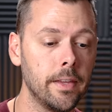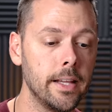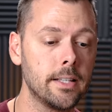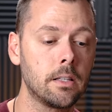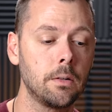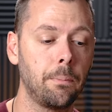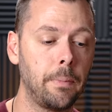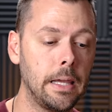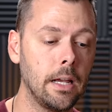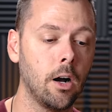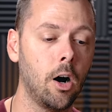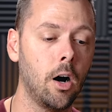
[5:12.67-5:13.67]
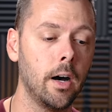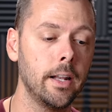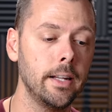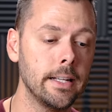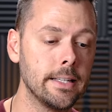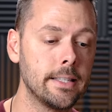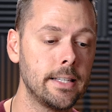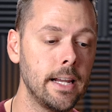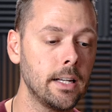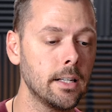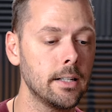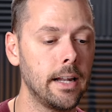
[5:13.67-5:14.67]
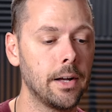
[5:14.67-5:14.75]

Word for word: This being on is synced.